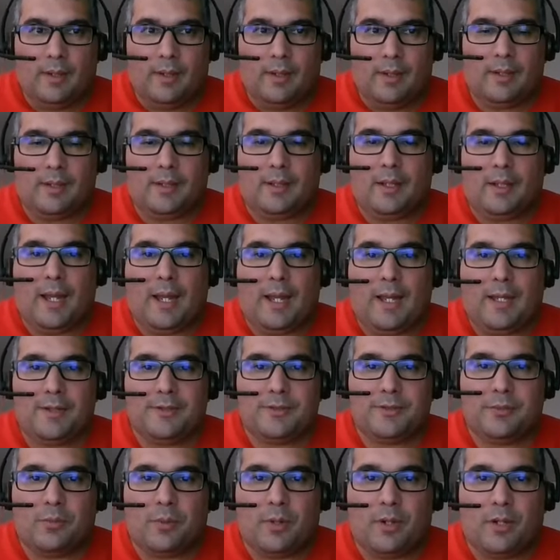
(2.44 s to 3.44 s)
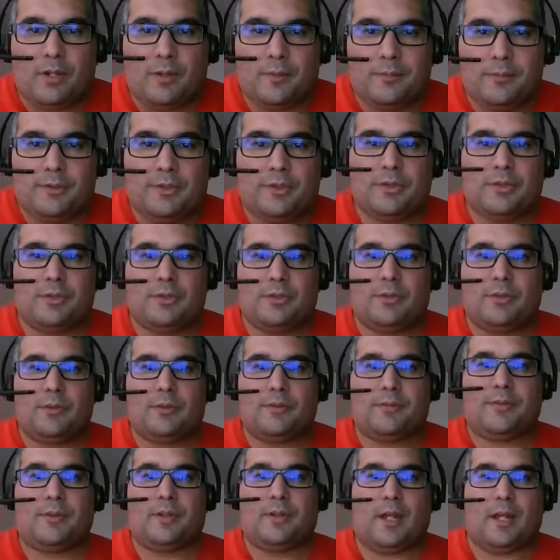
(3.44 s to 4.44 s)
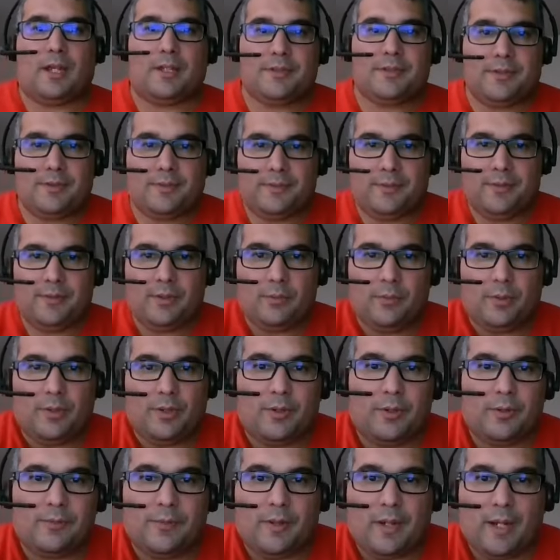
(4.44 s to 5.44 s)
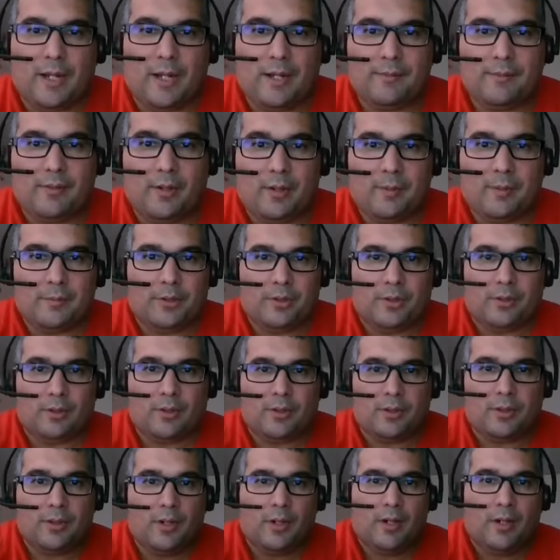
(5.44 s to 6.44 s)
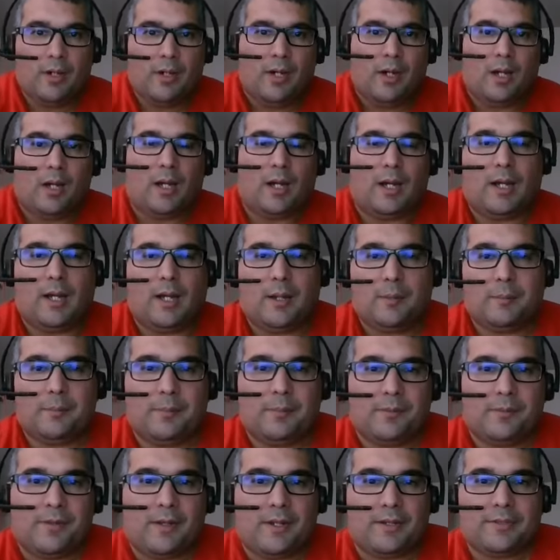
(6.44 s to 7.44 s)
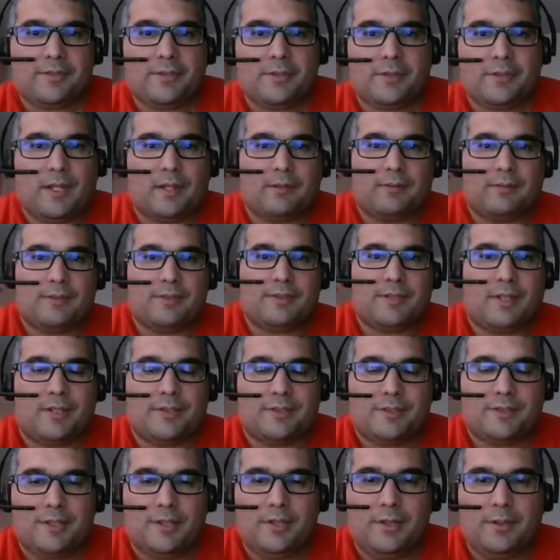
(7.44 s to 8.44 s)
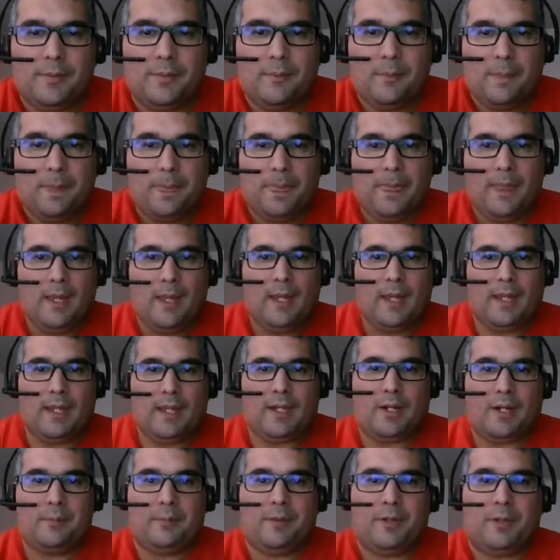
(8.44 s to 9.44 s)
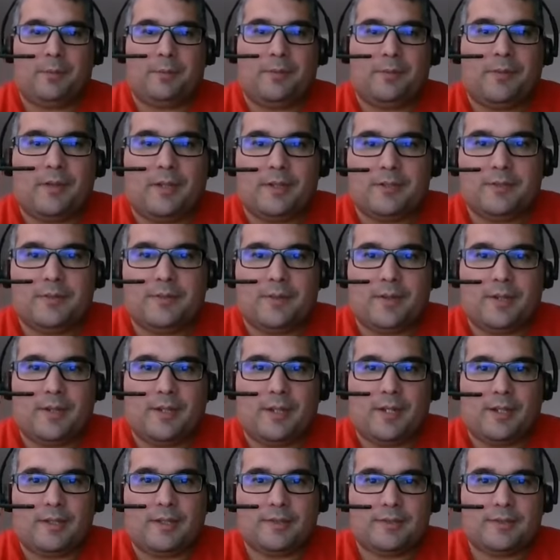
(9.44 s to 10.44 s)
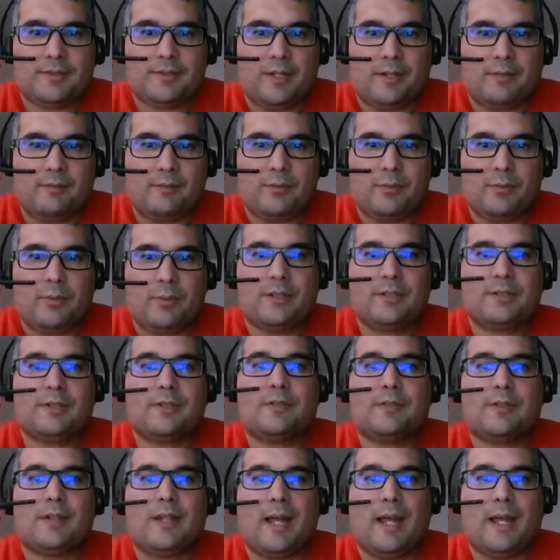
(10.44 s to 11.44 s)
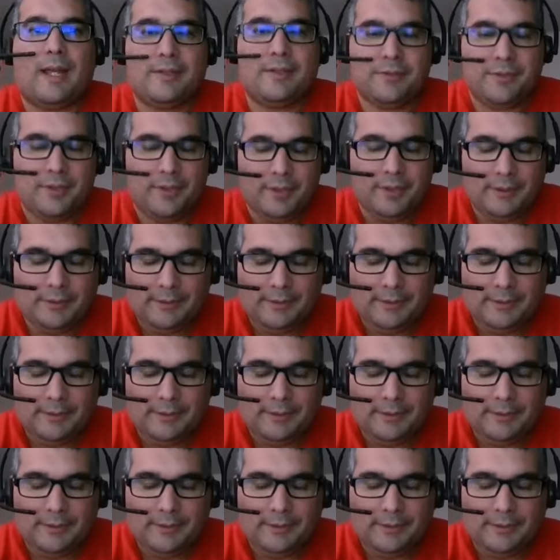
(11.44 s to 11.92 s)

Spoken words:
Hey class, welcome to Philosophy 105. I'm your professor, Kevin Salcido, and I'll be your professor for the next 7 weeks of class.